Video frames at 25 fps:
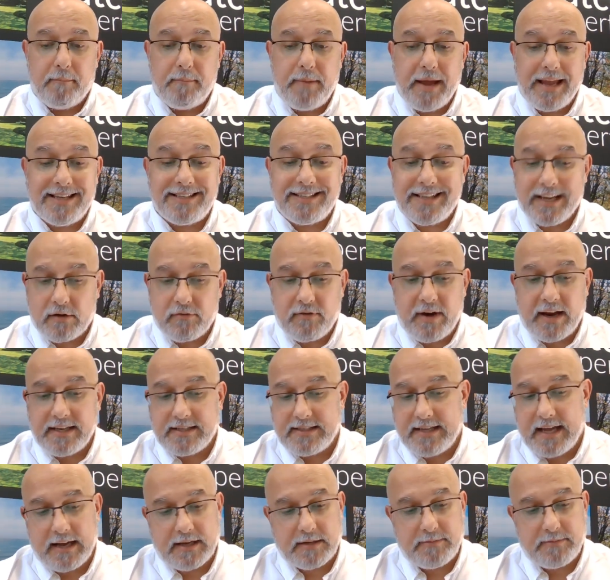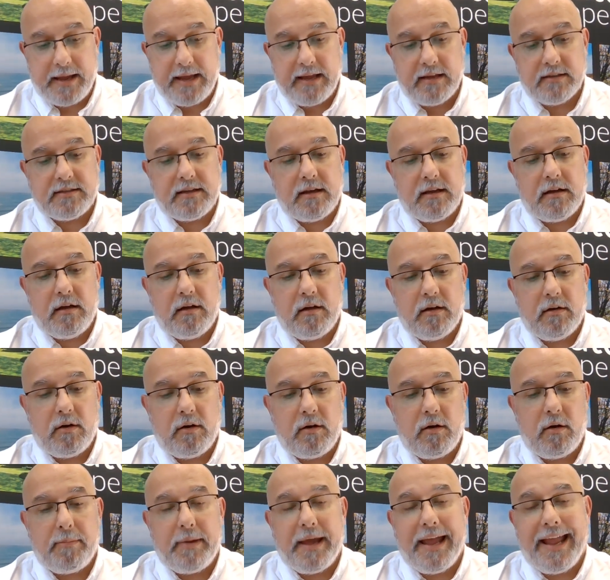Basic rate taxpayers
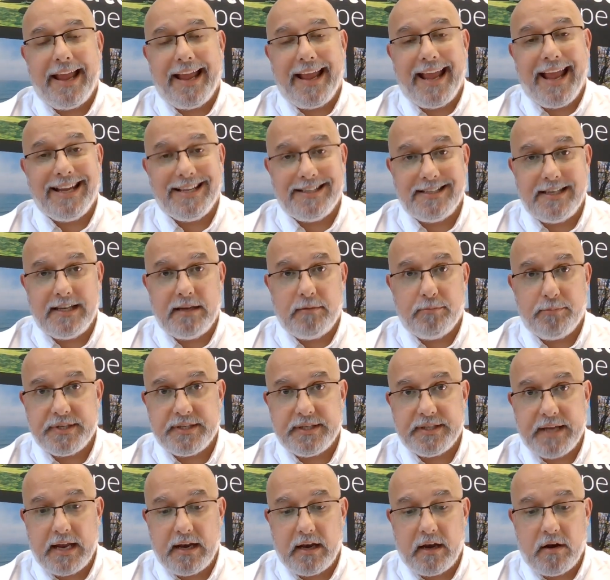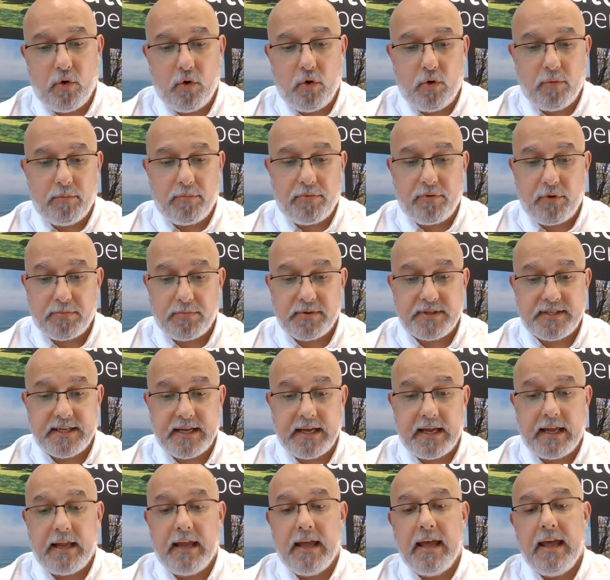are paying 18% on
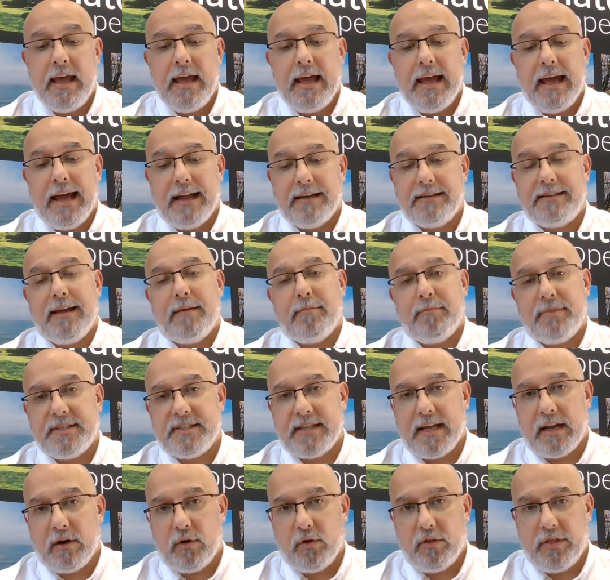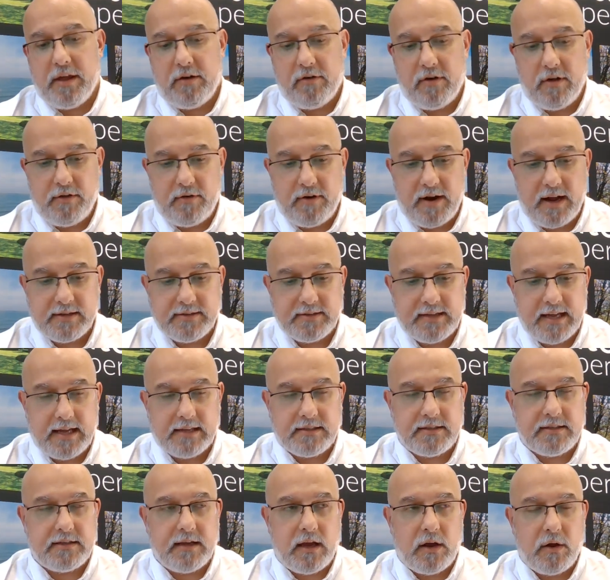property and 10% on their other
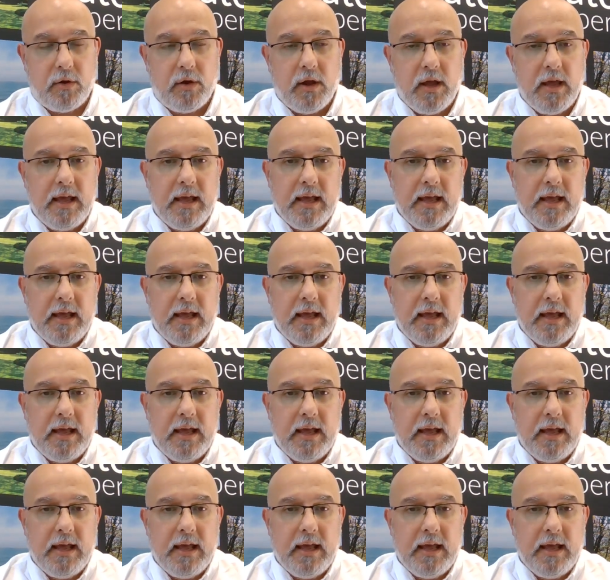assets. So